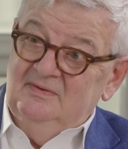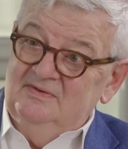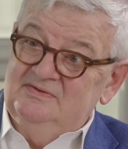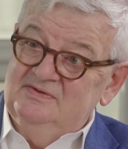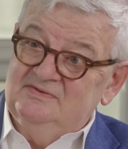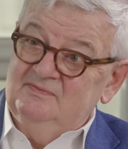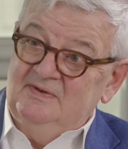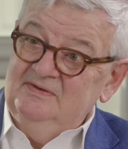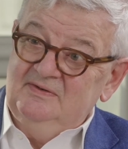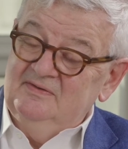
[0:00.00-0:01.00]
This is
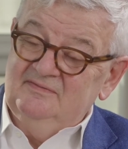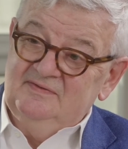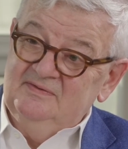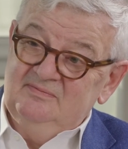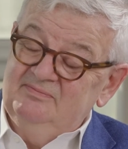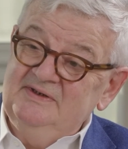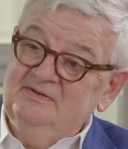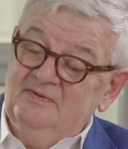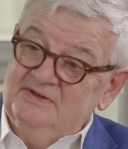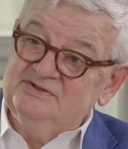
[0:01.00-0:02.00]
one of the big
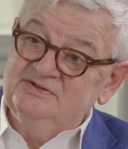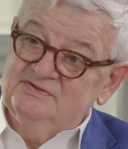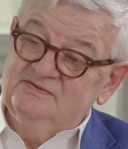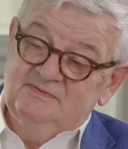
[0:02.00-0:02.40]
questions